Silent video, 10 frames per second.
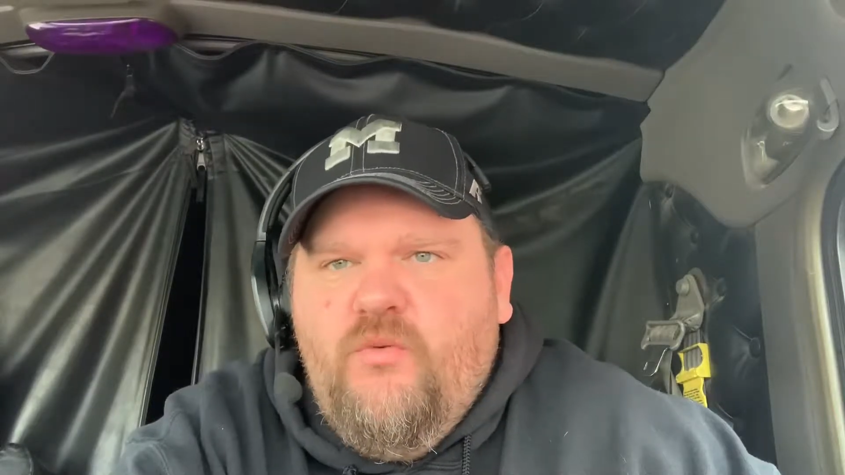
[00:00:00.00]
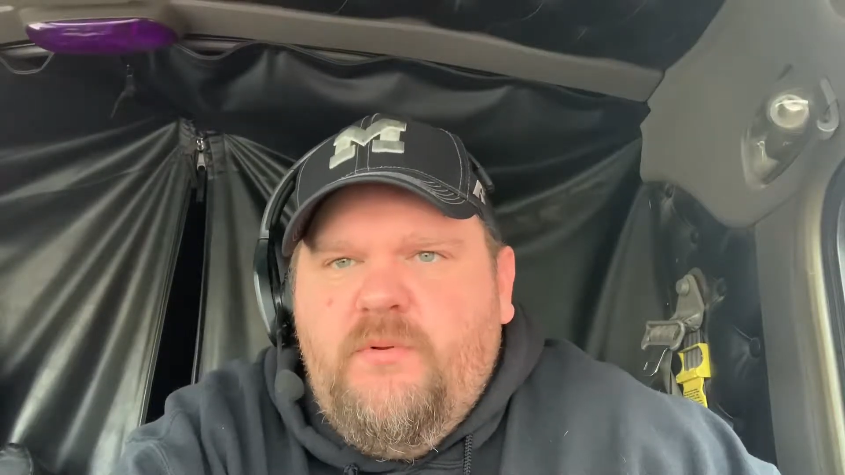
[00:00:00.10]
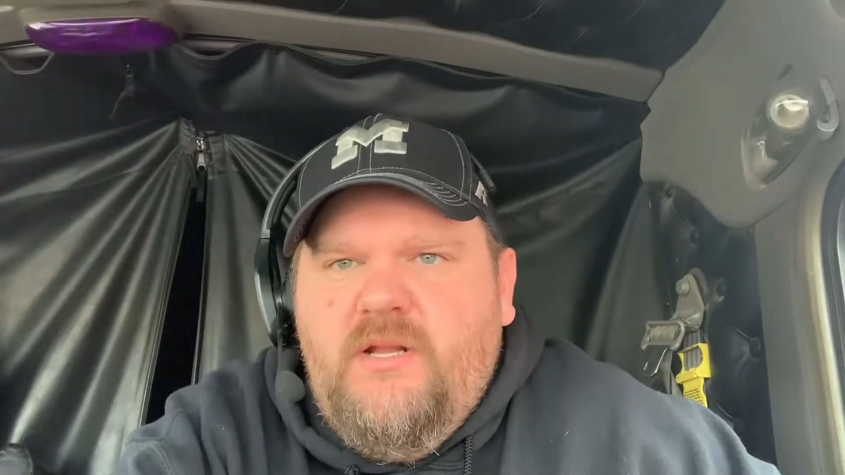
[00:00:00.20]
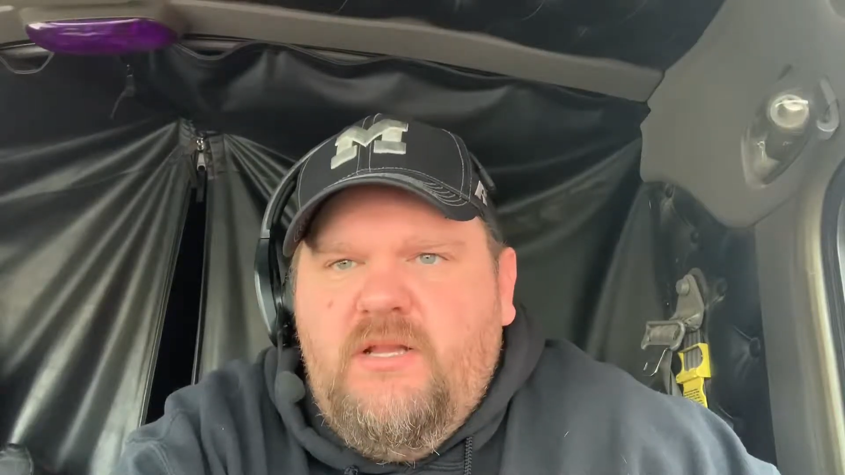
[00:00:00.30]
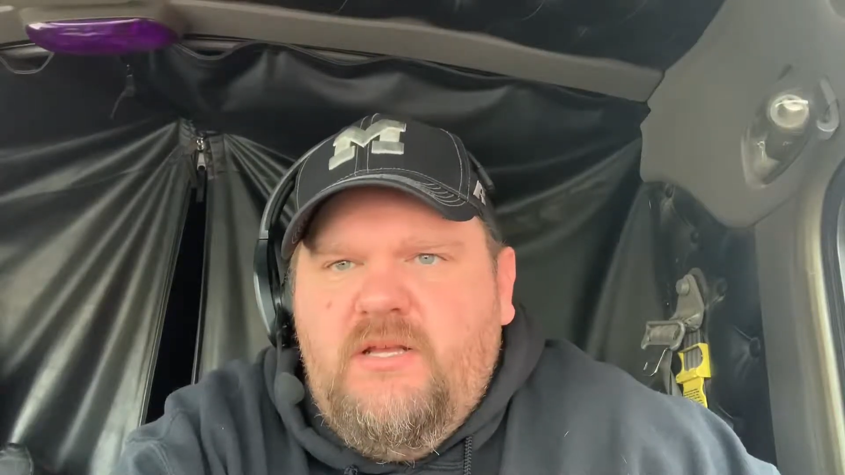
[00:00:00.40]

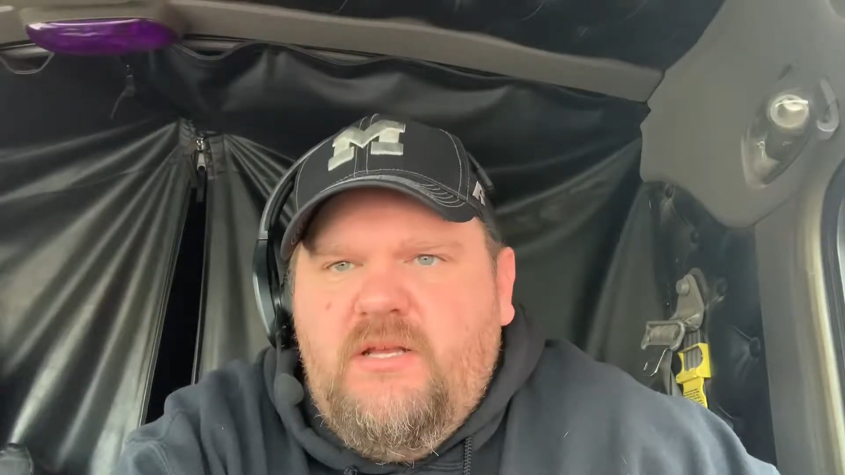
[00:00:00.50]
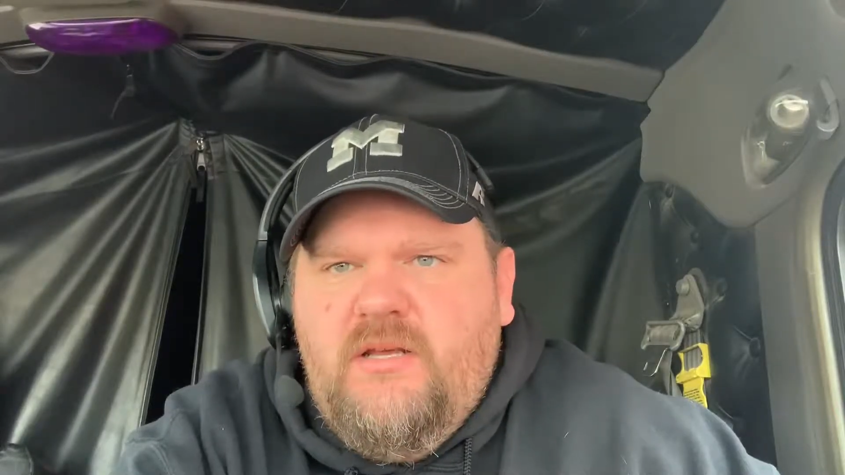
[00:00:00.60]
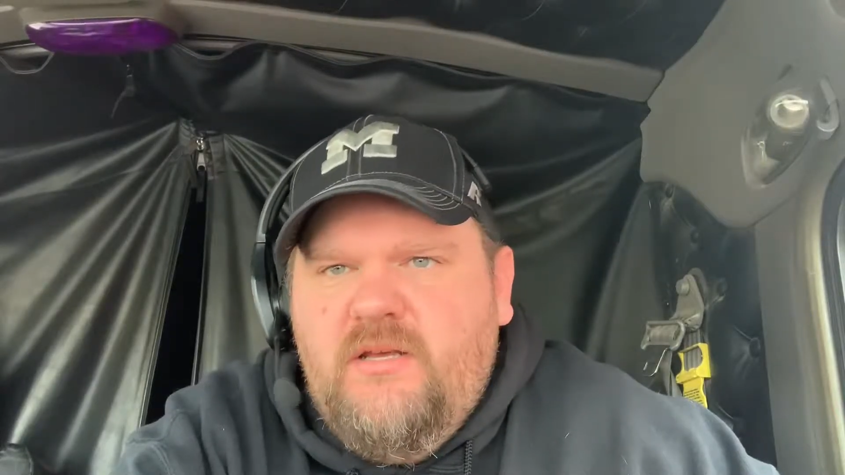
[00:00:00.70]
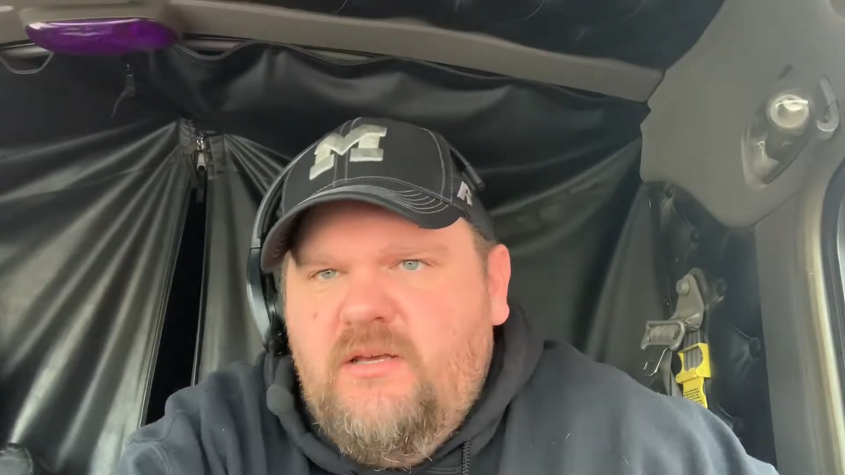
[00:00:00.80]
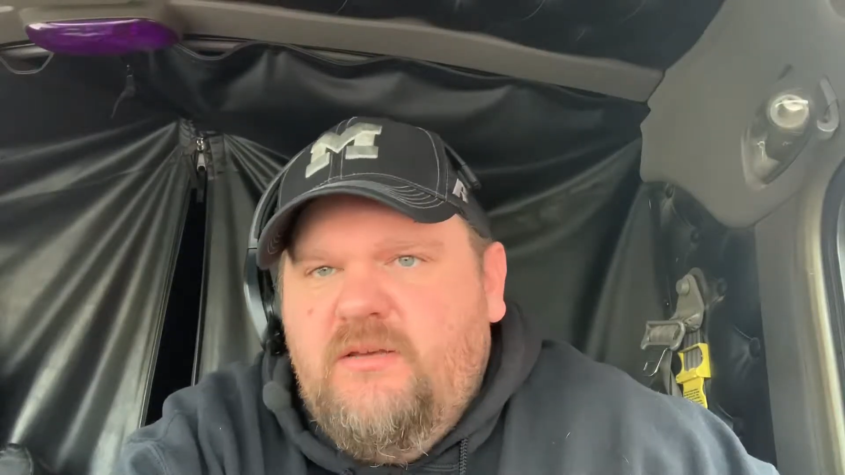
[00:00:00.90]
open the
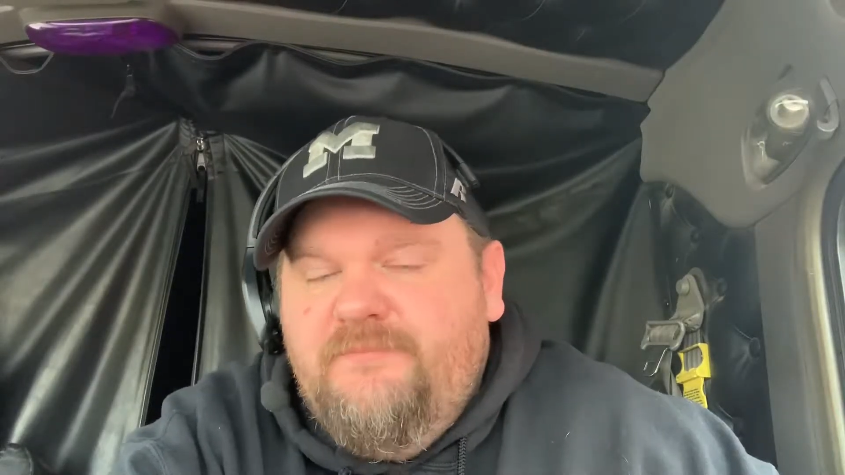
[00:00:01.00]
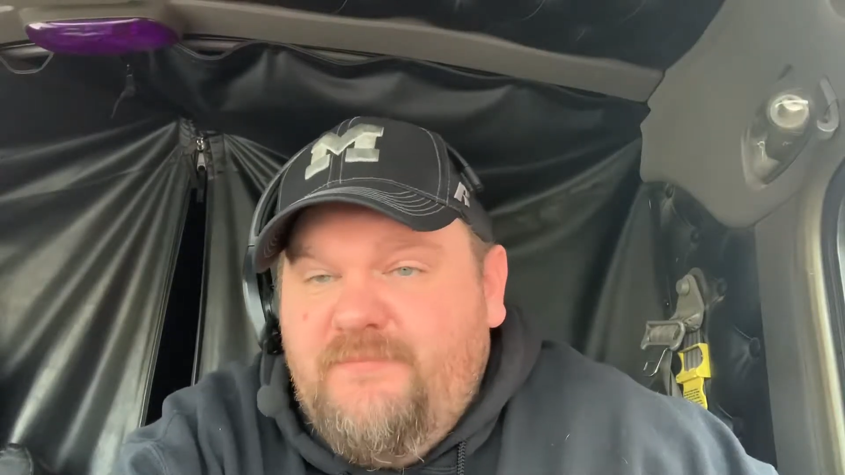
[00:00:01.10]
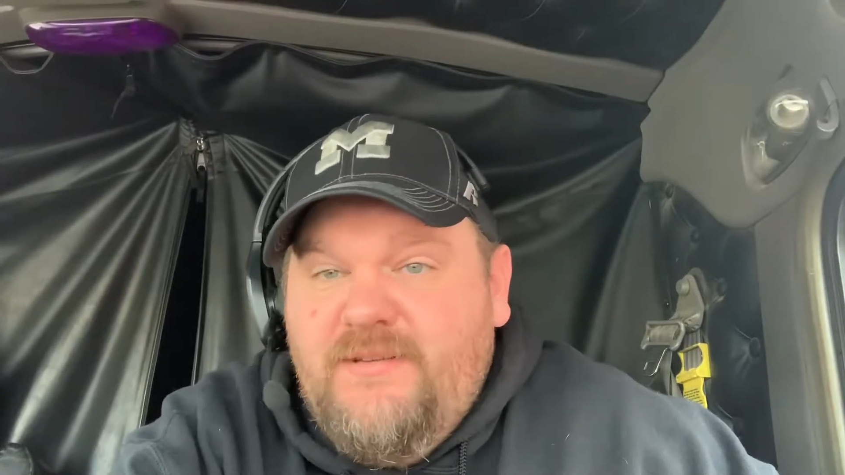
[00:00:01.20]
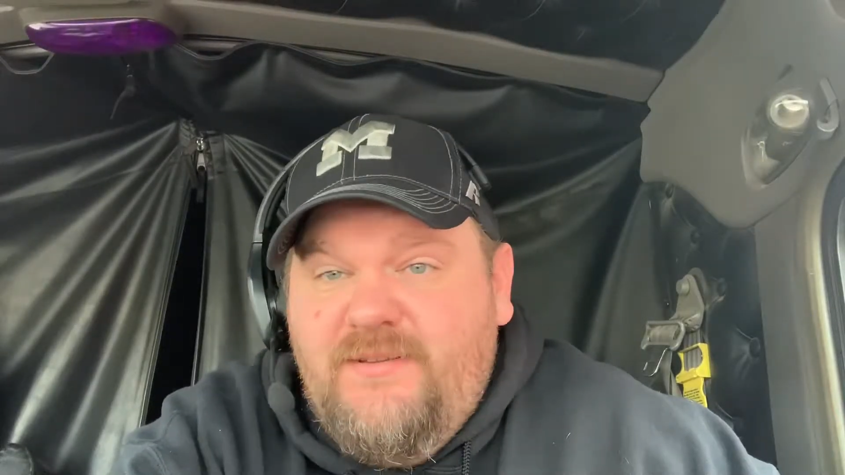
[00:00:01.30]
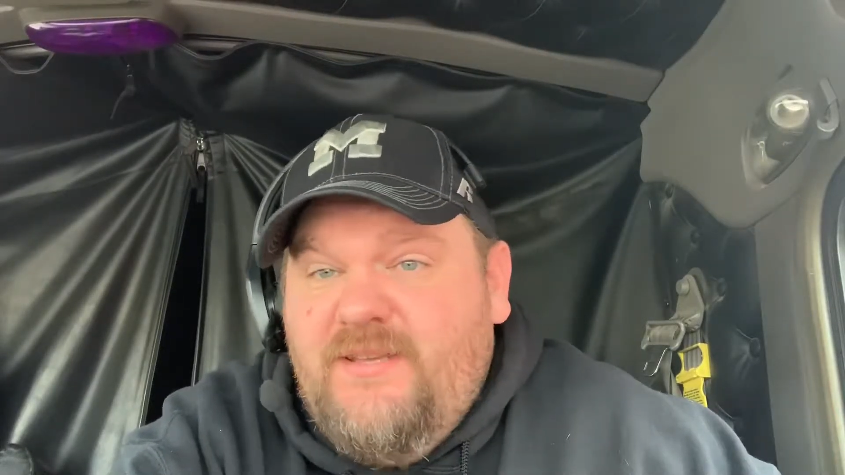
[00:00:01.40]
lid.